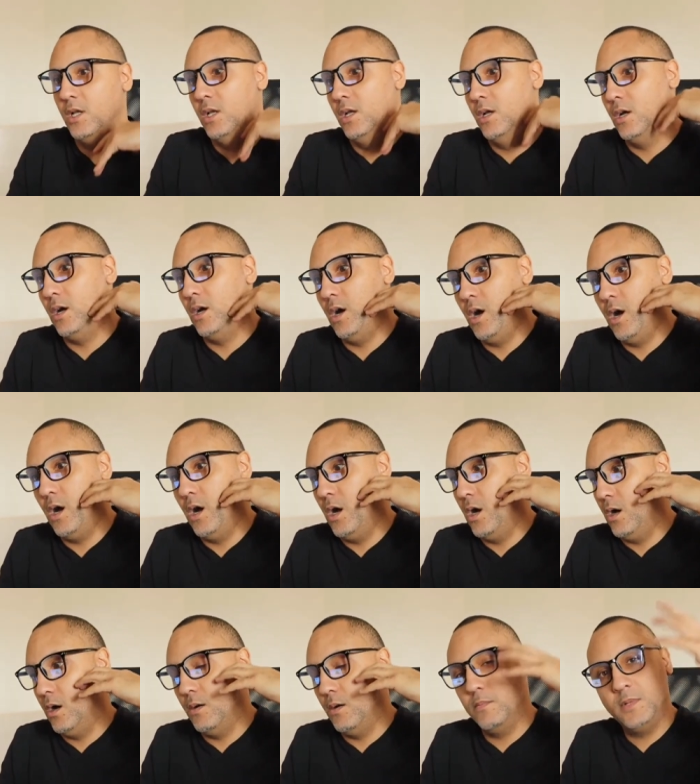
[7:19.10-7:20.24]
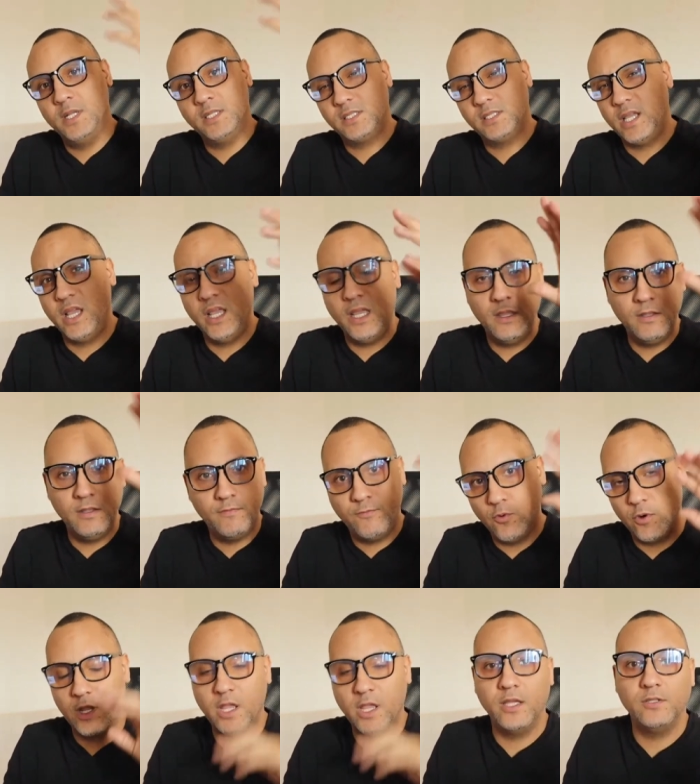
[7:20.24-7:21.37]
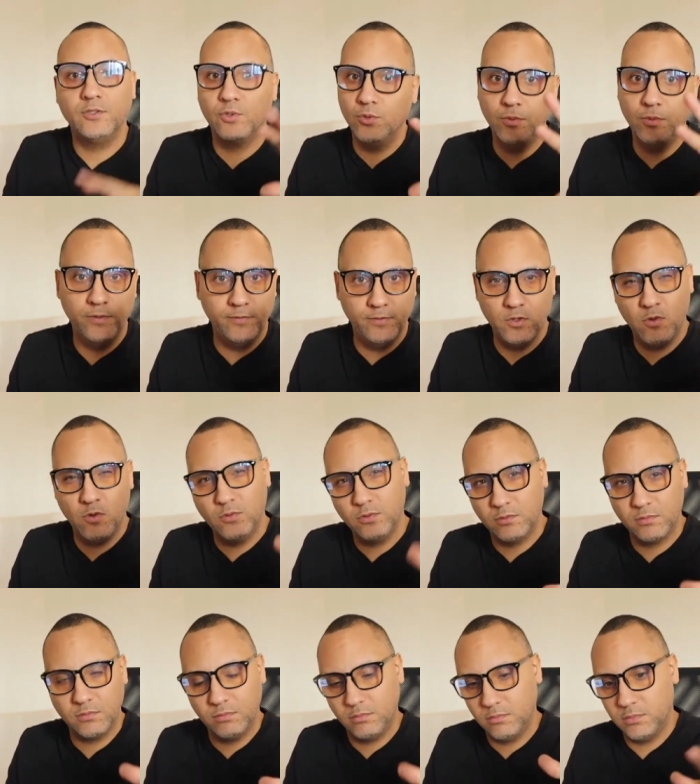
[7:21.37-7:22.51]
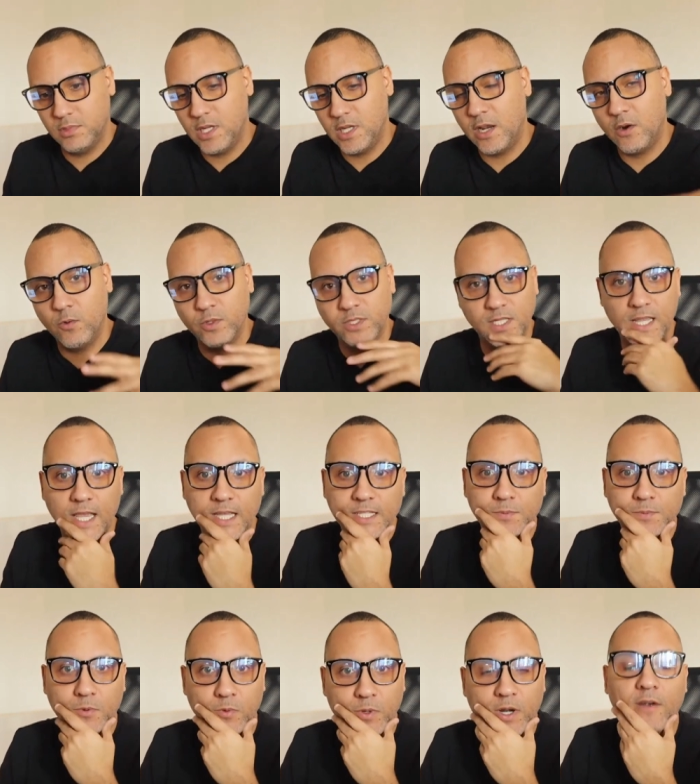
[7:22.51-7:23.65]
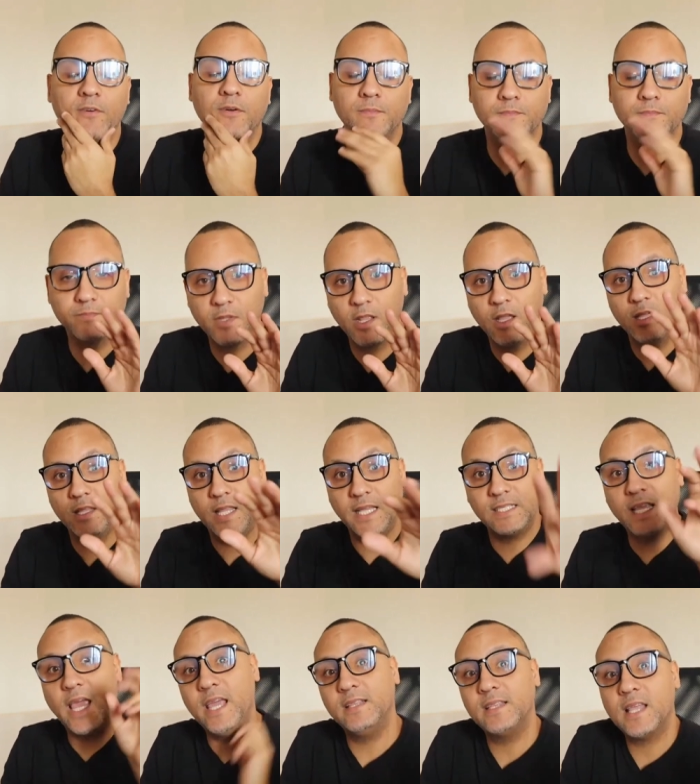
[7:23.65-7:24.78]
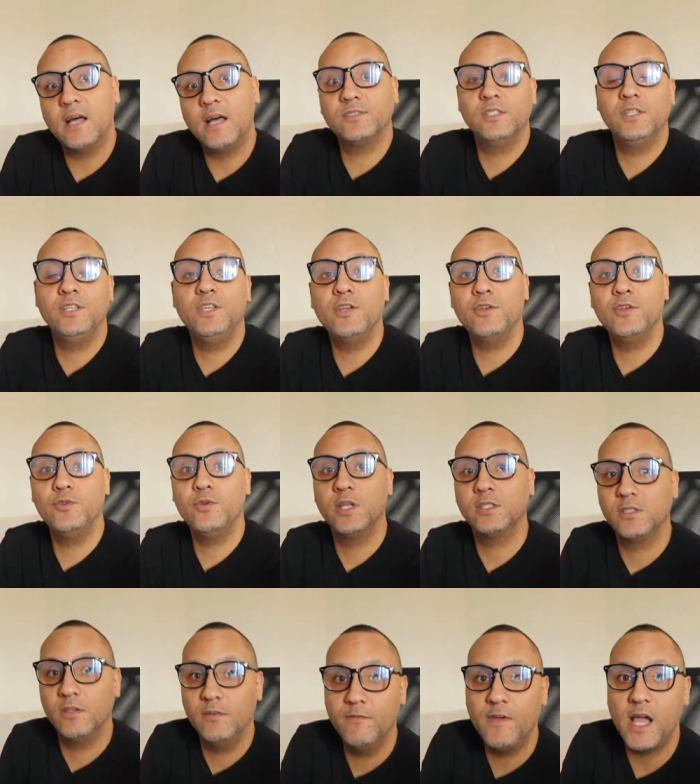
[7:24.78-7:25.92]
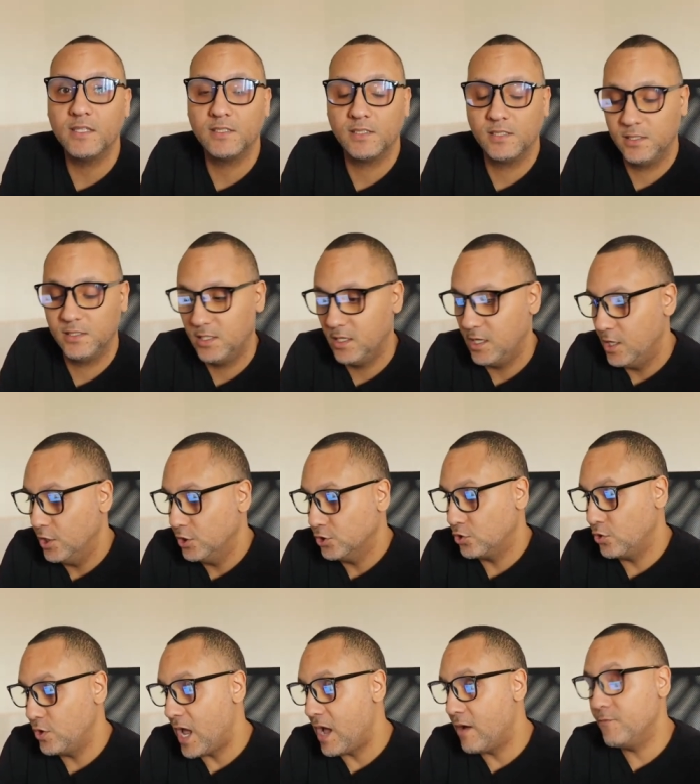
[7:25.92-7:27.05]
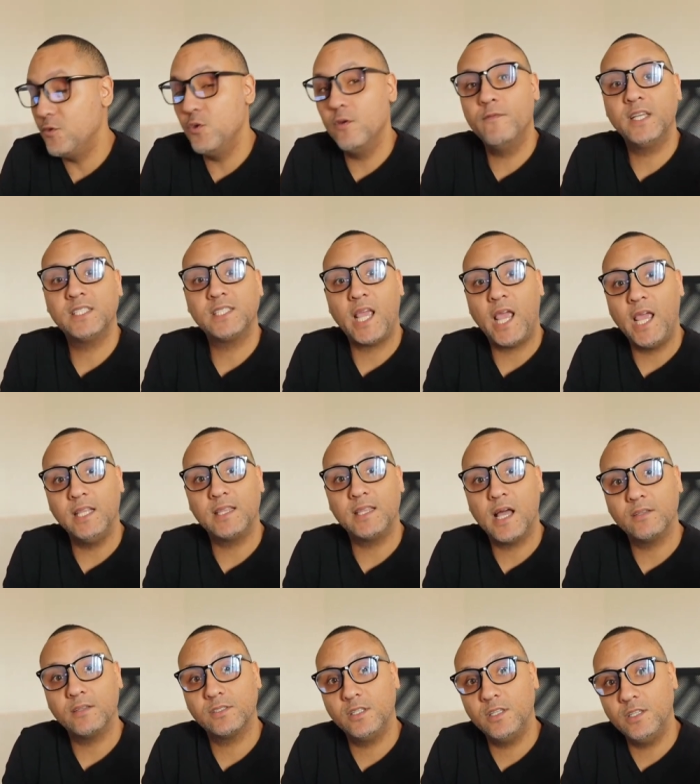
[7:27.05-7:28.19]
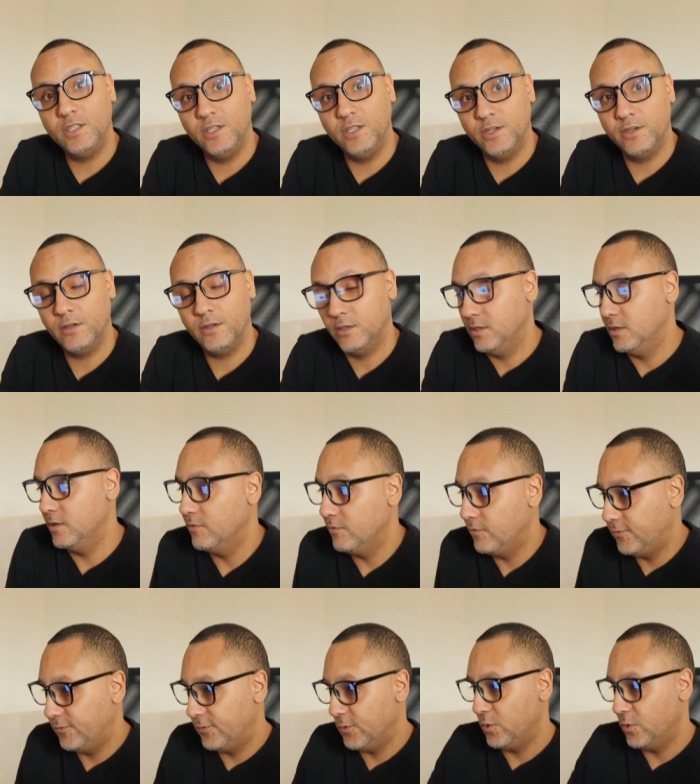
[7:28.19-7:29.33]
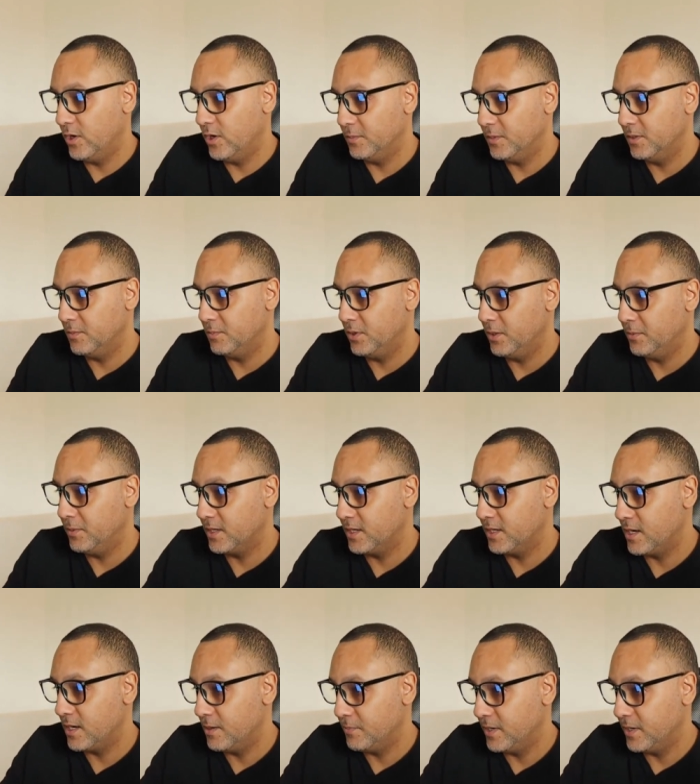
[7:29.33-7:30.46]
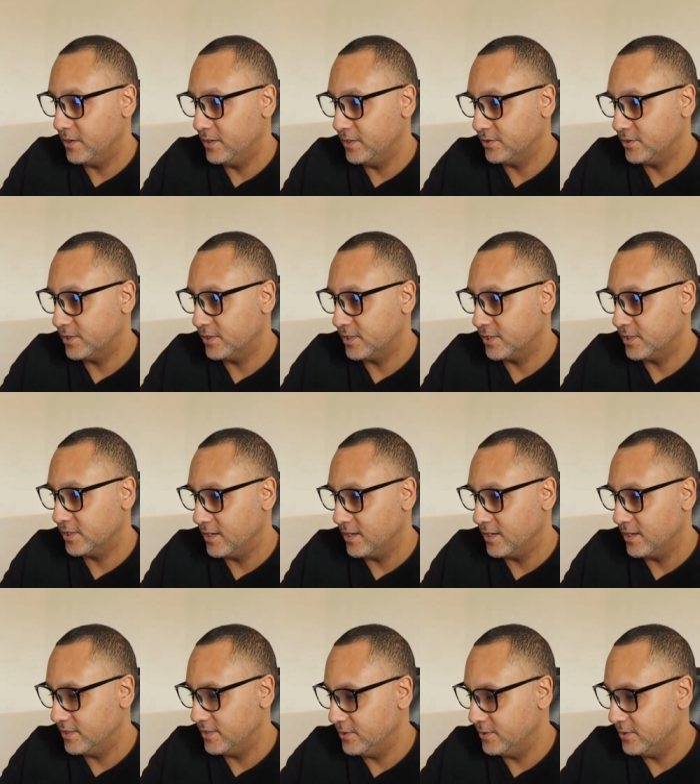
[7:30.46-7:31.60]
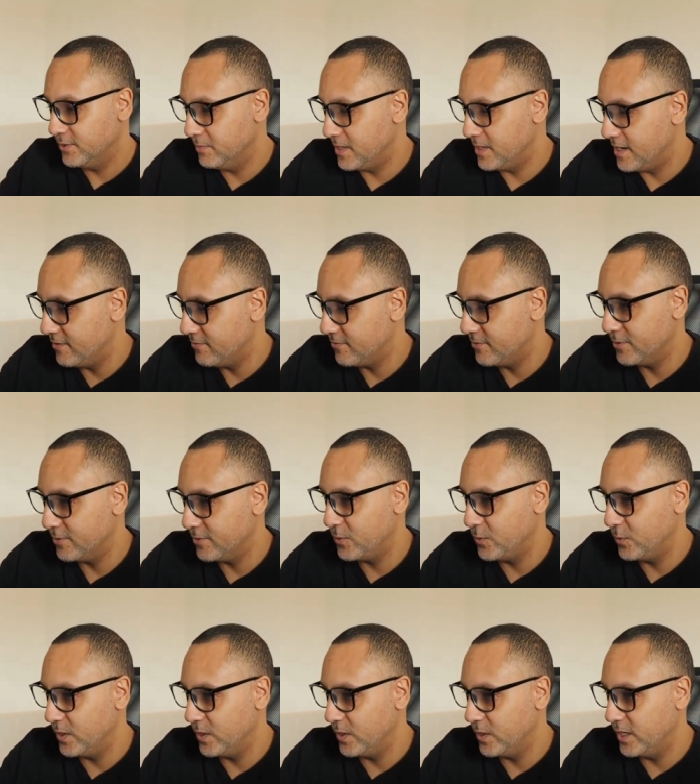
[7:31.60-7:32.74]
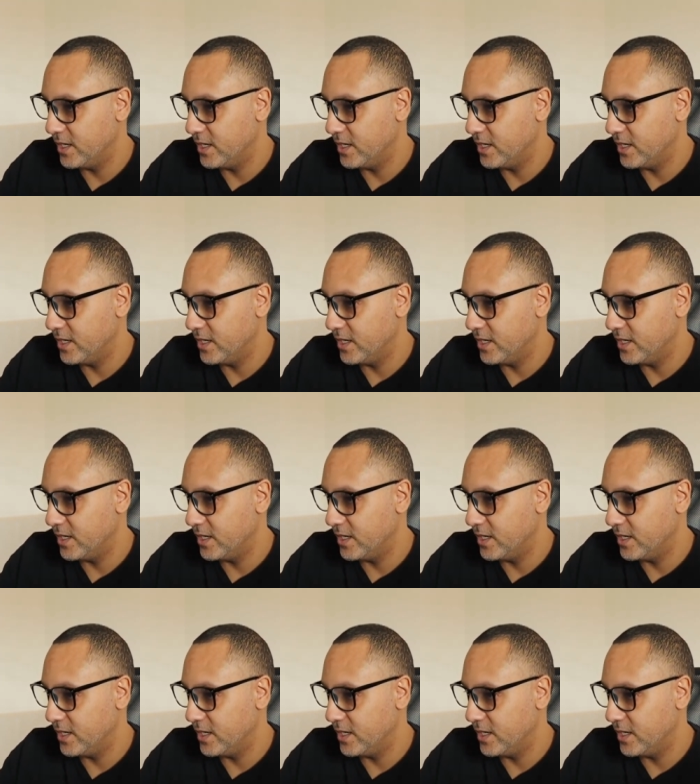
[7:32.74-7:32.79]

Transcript: um, let's say 4k too, even though not always the case, but whatever. That's 8,000 a year you get to invest. So now if you invest 8,000 a year for, I'm going to pull up a compound interest calculator and do the math real quick.